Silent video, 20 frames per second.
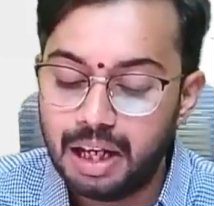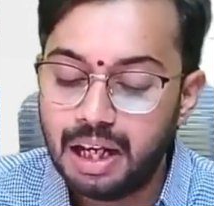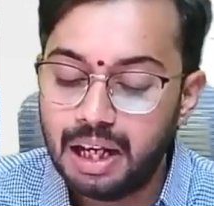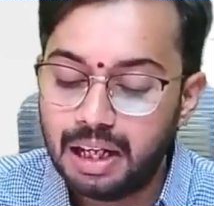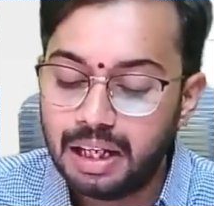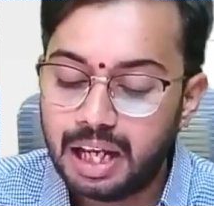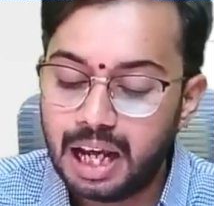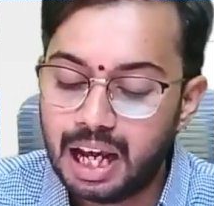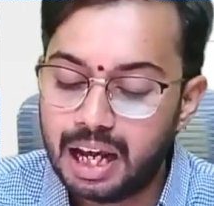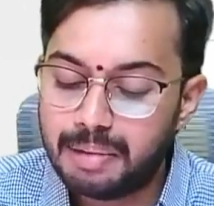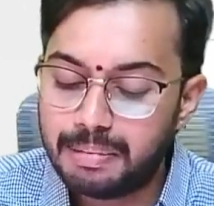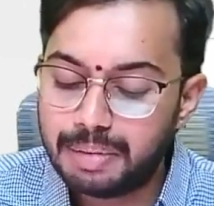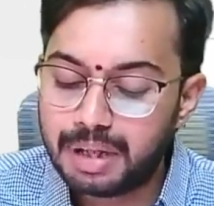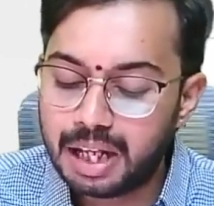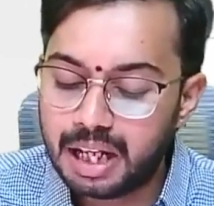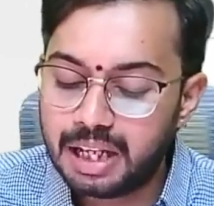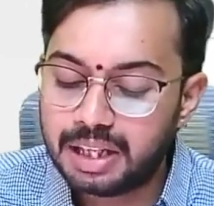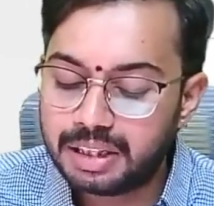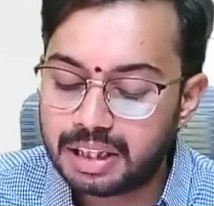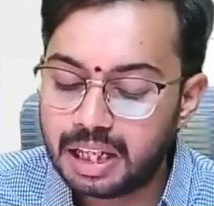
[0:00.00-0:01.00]
AMT
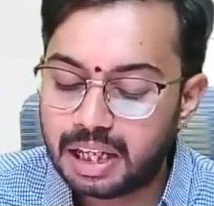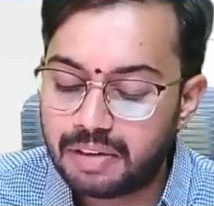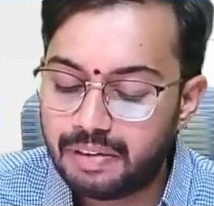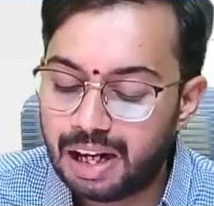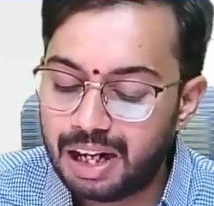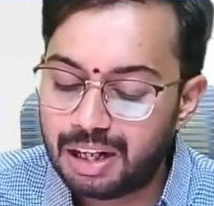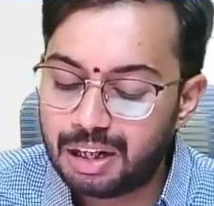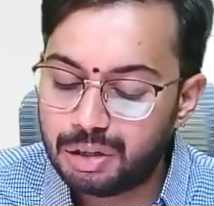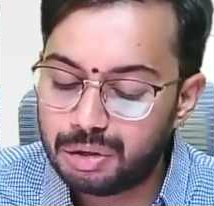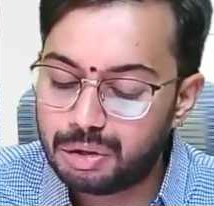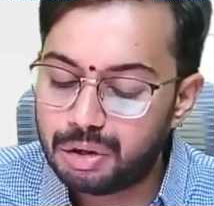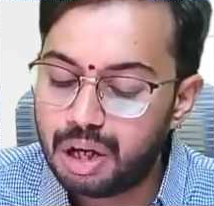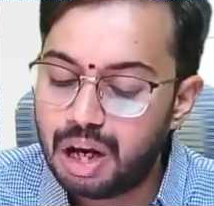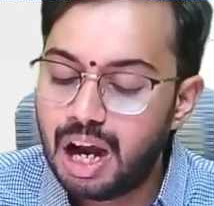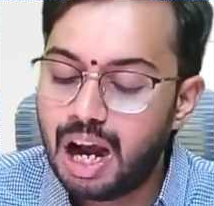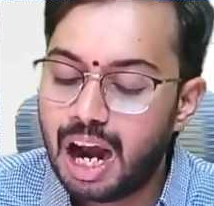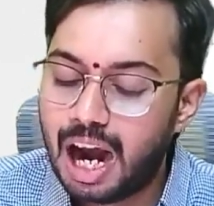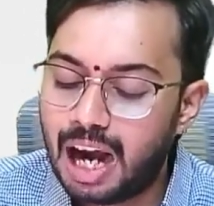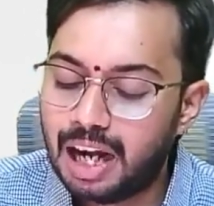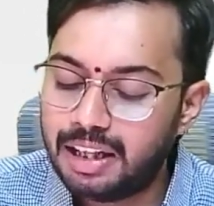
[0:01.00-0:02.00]
is equal to
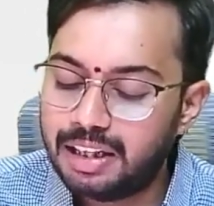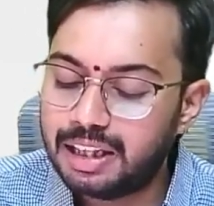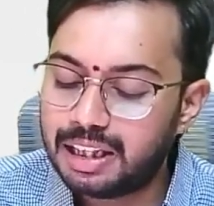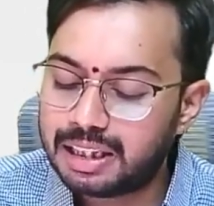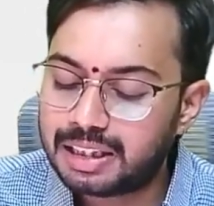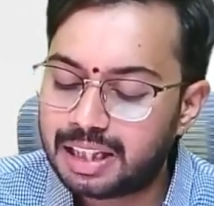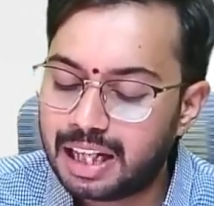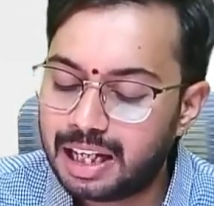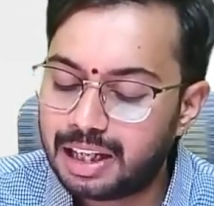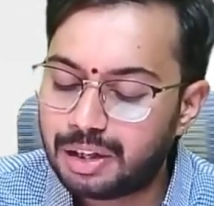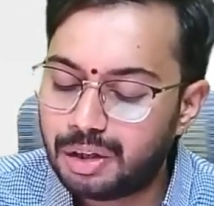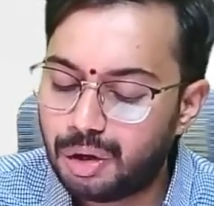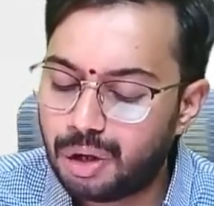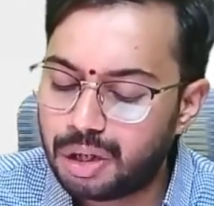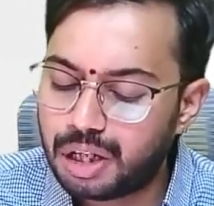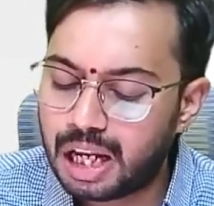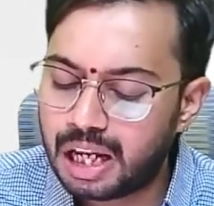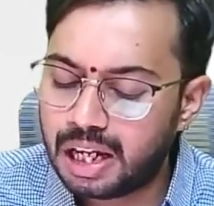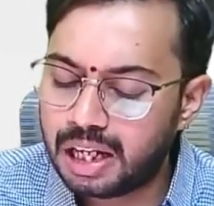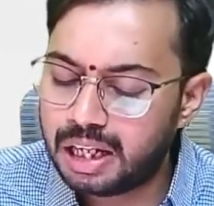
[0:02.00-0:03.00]
adjusted
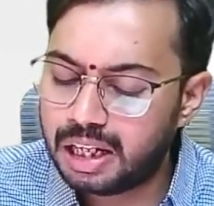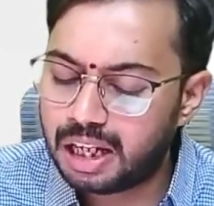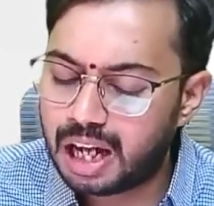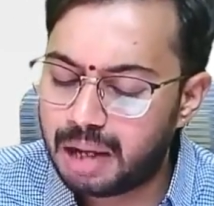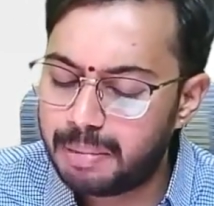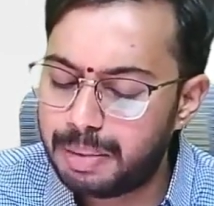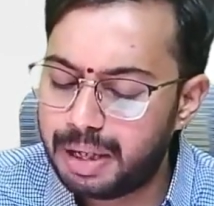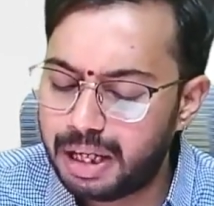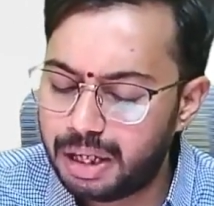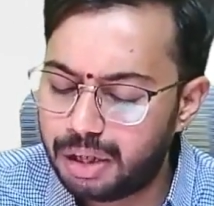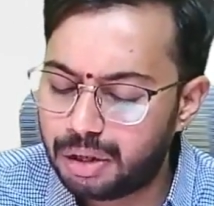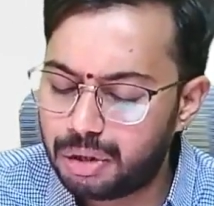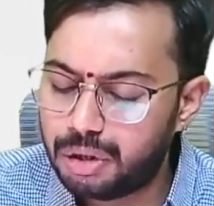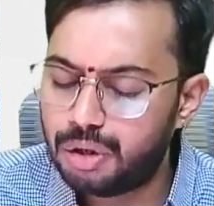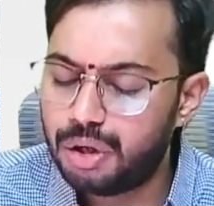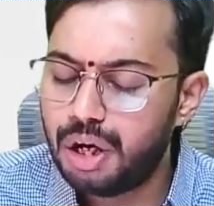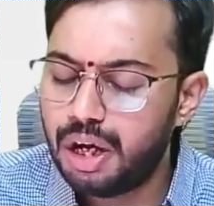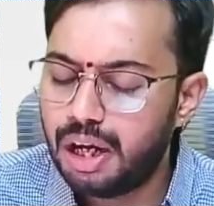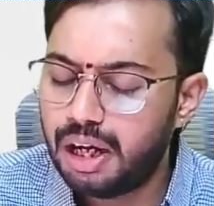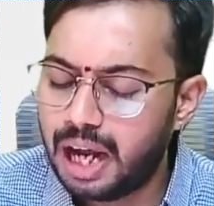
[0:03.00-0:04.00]
total income into
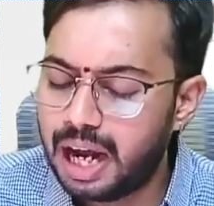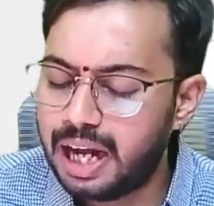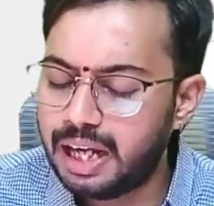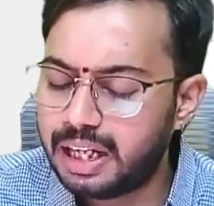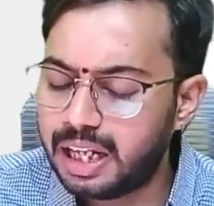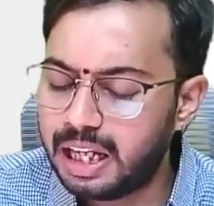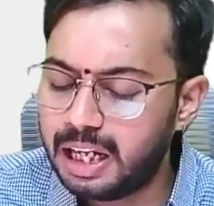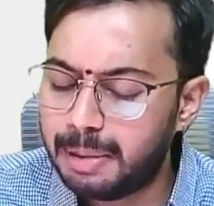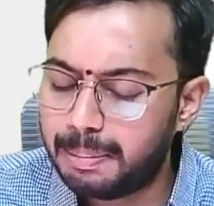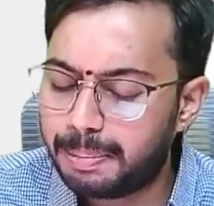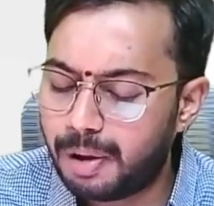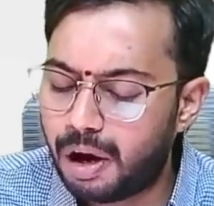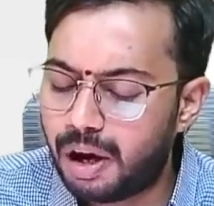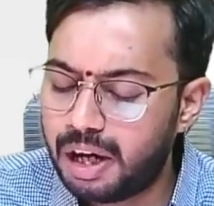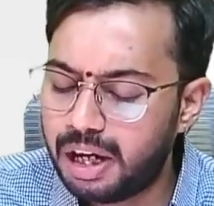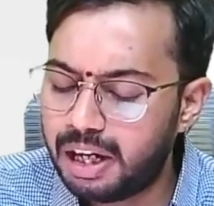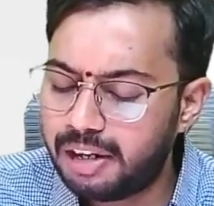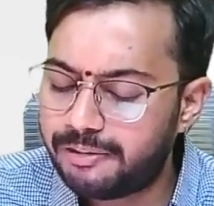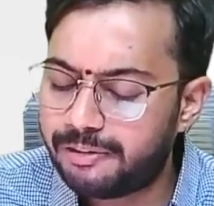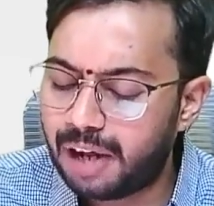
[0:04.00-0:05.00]

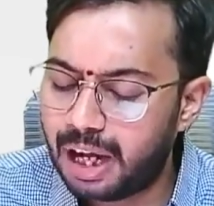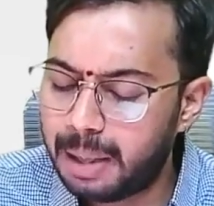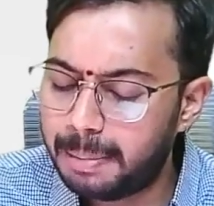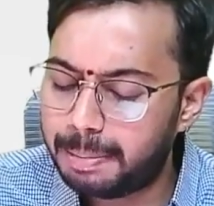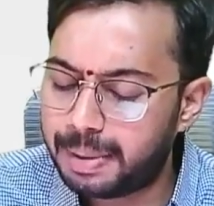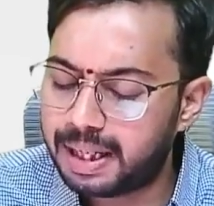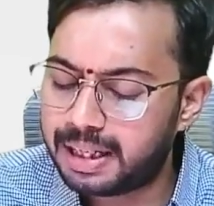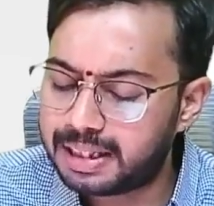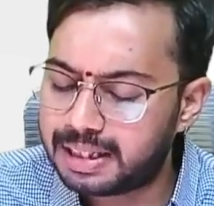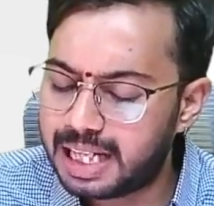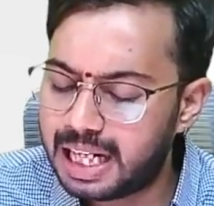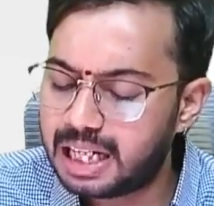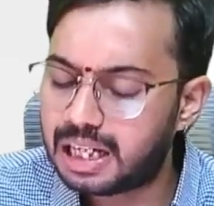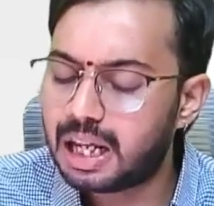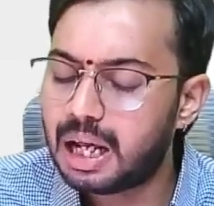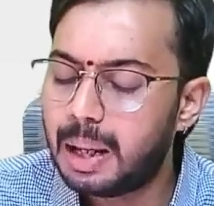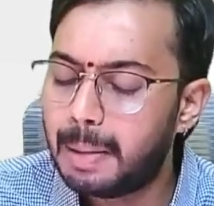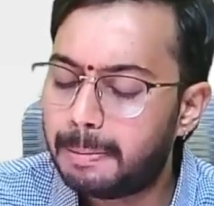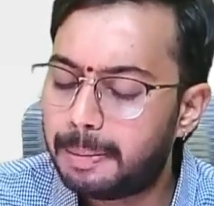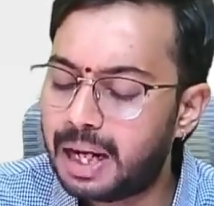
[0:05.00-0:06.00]
18.5%
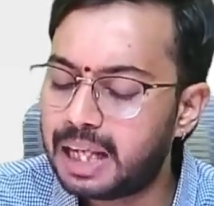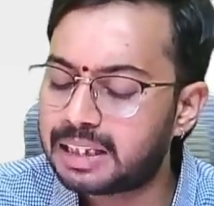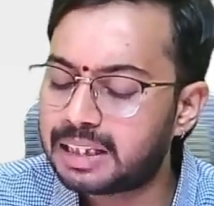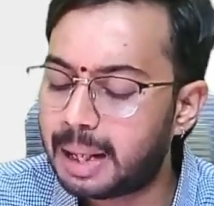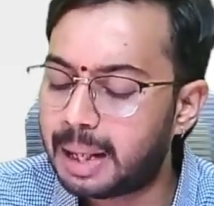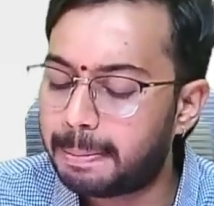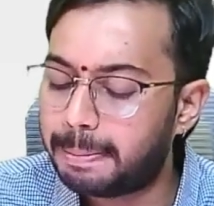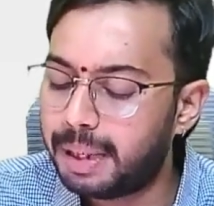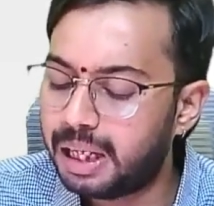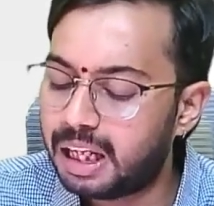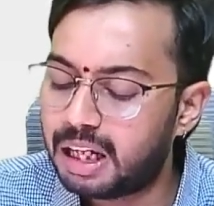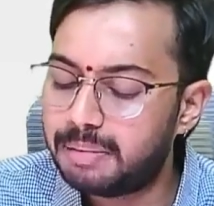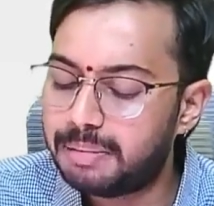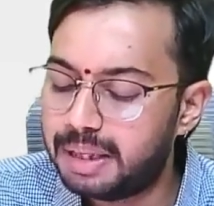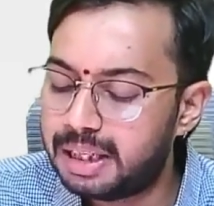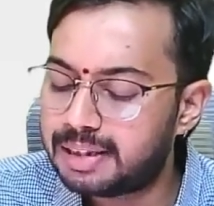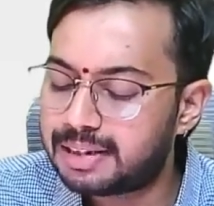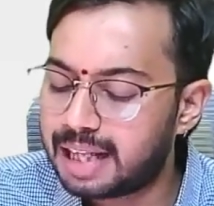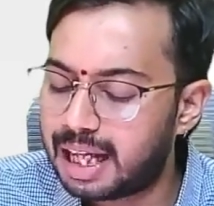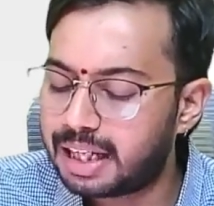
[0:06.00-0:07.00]
plus applicable
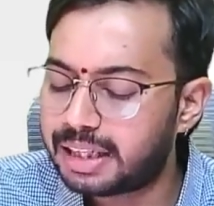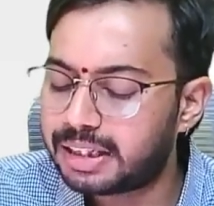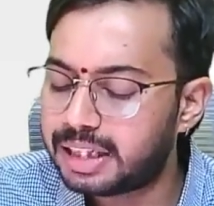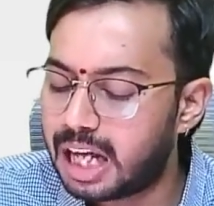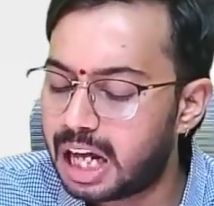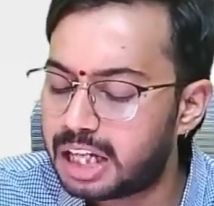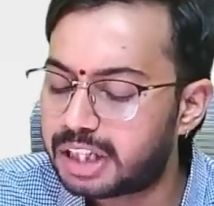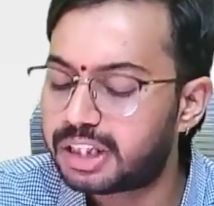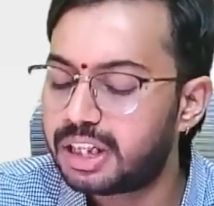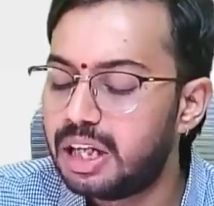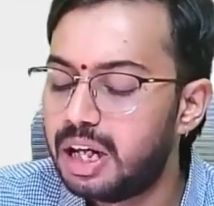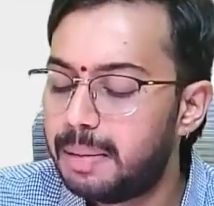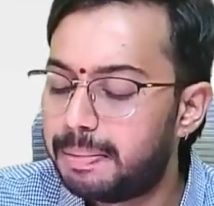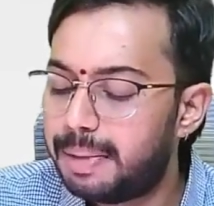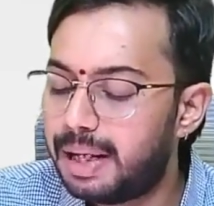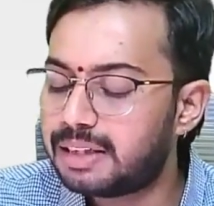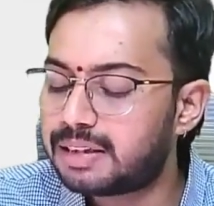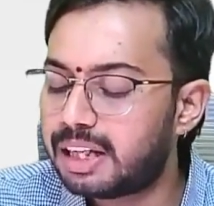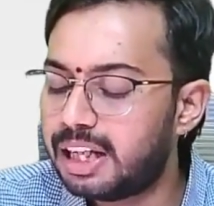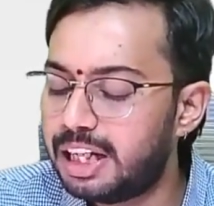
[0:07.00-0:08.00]
surcharge
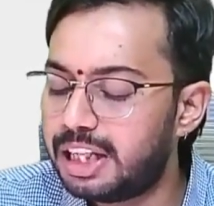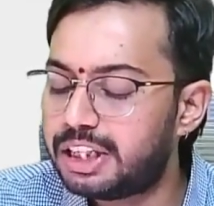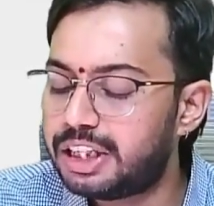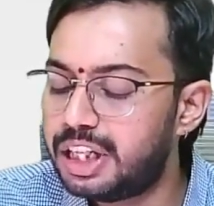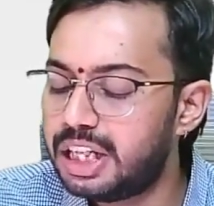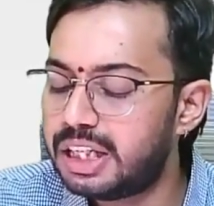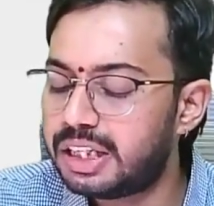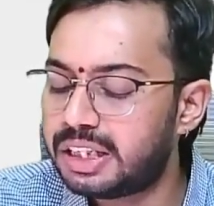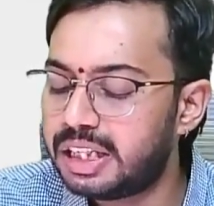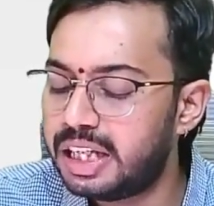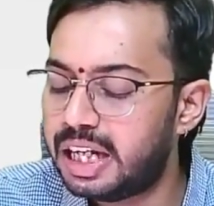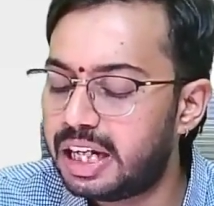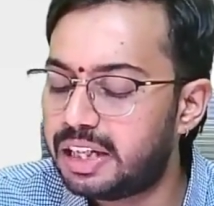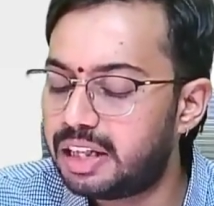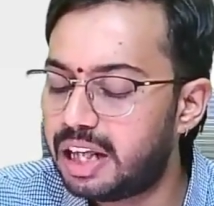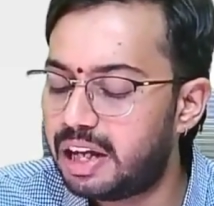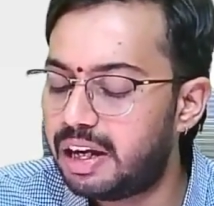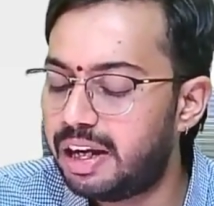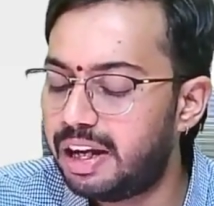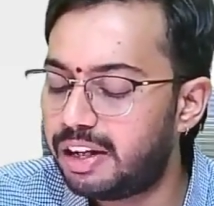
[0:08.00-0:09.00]
plus HEC at the
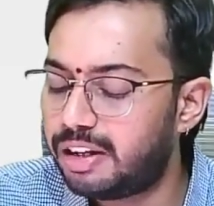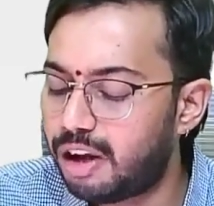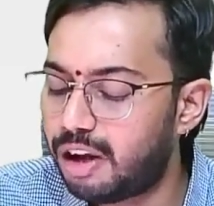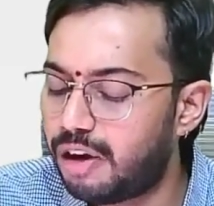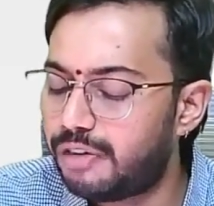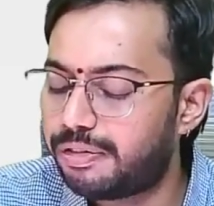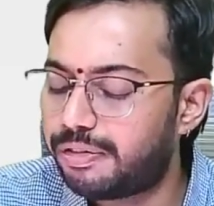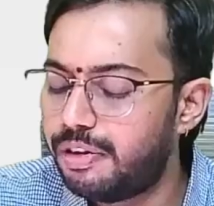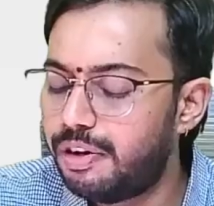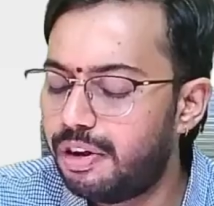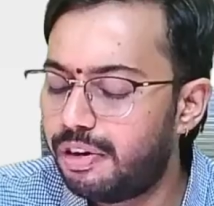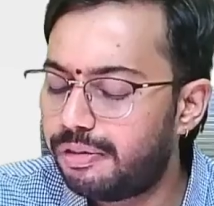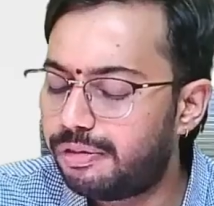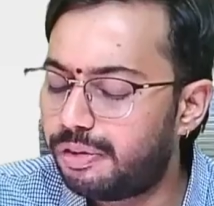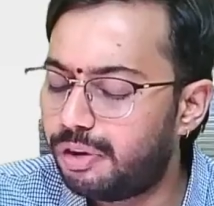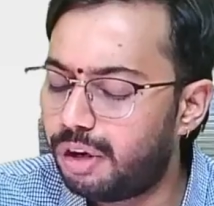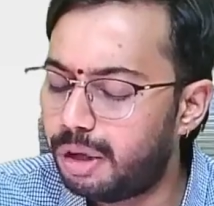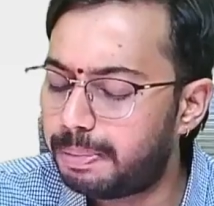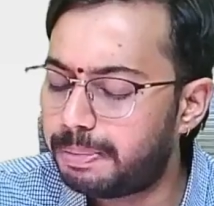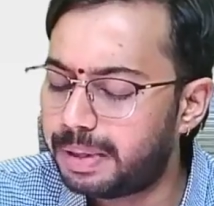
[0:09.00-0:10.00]
rate of
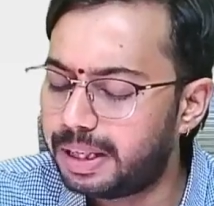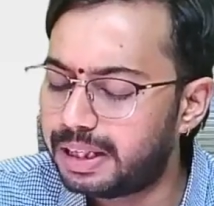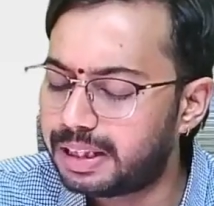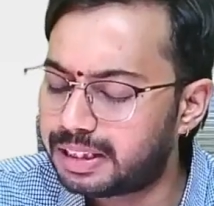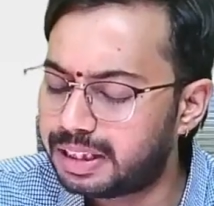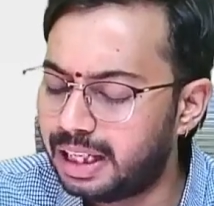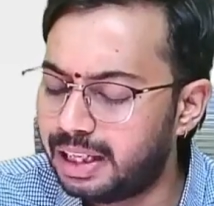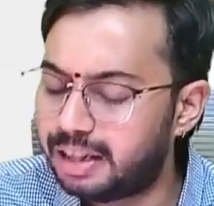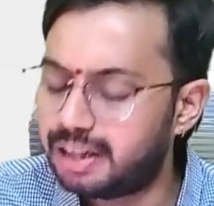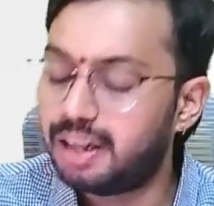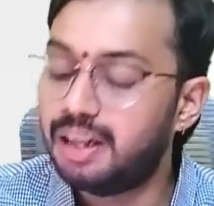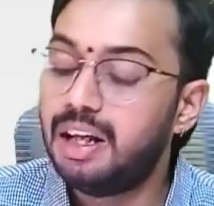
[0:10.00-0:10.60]
4%.